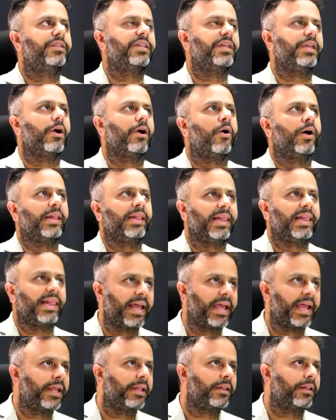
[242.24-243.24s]
See,
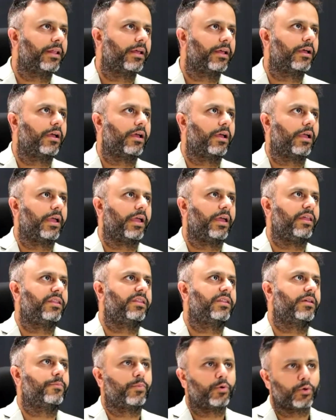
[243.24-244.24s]
online
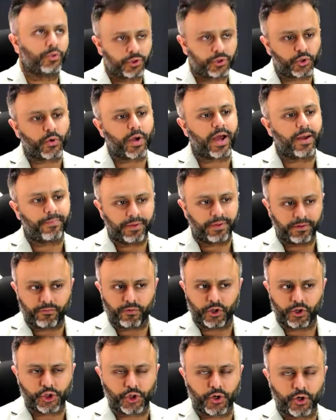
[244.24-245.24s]
is supposed to happen
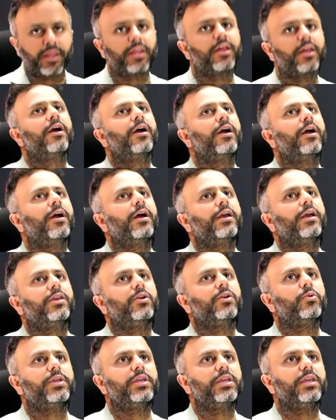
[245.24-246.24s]
for sure.
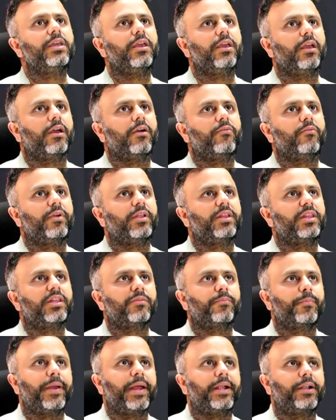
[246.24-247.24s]
Because with
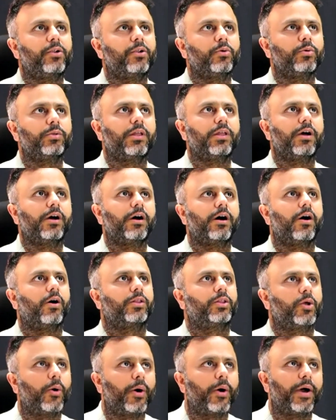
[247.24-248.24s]
respect to the
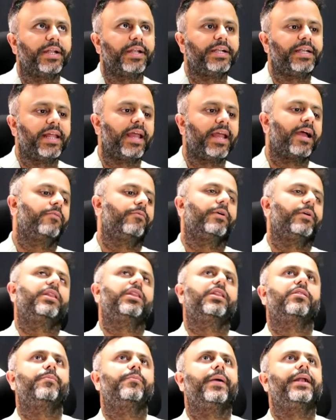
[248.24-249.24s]
authority and
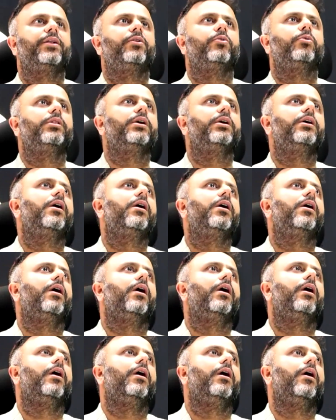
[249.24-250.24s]
with respect to
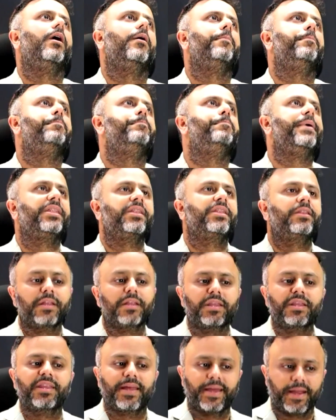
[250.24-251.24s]
the
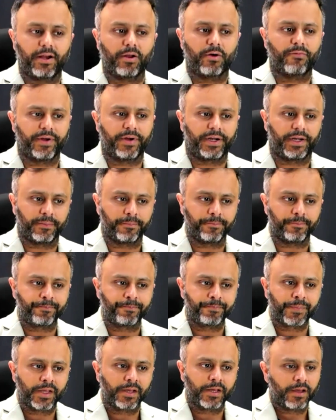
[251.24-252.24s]
business side of it,
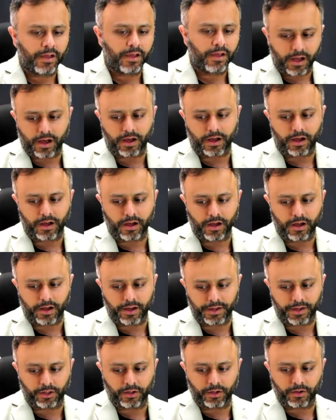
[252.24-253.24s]

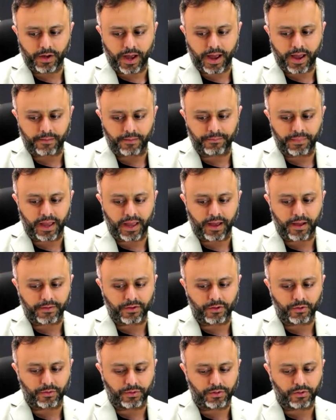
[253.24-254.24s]

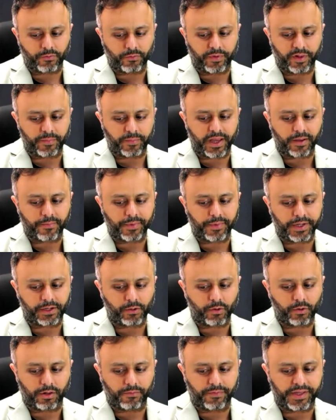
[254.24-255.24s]
you will be able
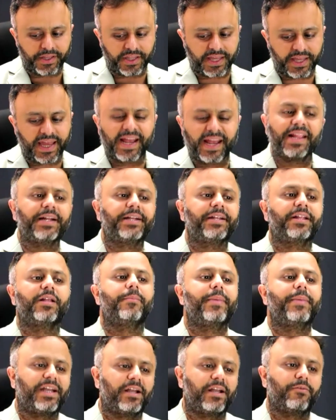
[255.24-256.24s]
to always scale it in
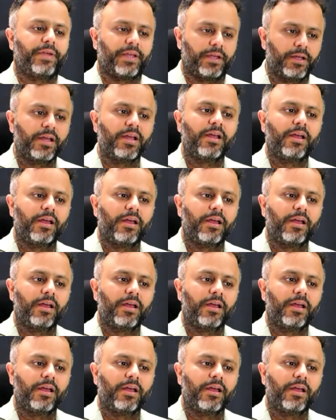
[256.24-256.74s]
a better way.